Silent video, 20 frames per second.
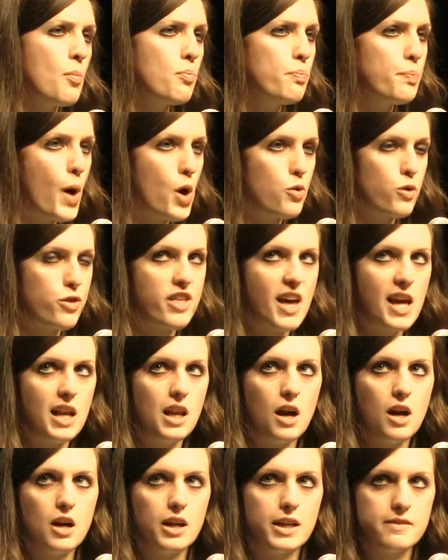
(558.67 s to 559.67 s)
Both their
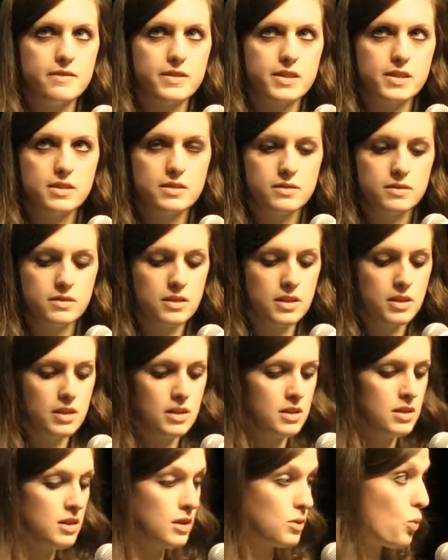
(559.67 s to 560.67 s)
lives.
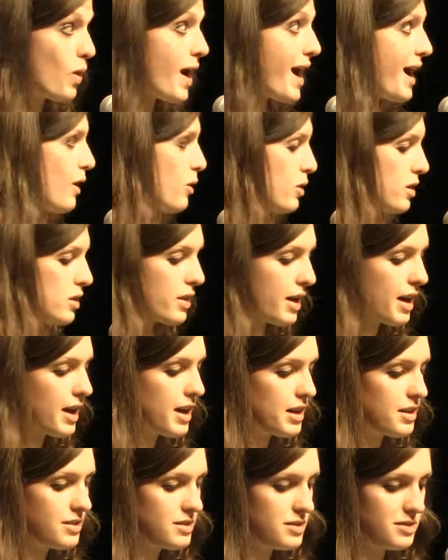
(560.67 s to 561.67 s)
Wow,
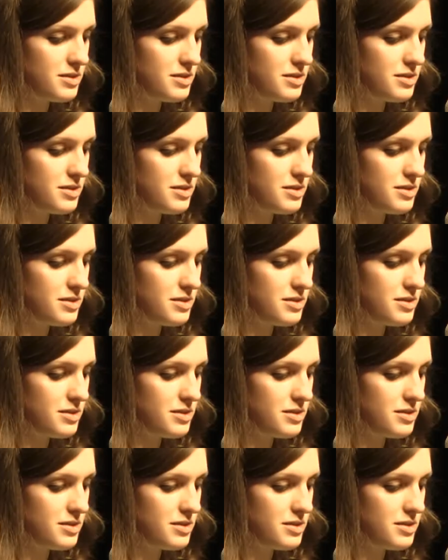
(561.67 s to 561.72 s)
okay.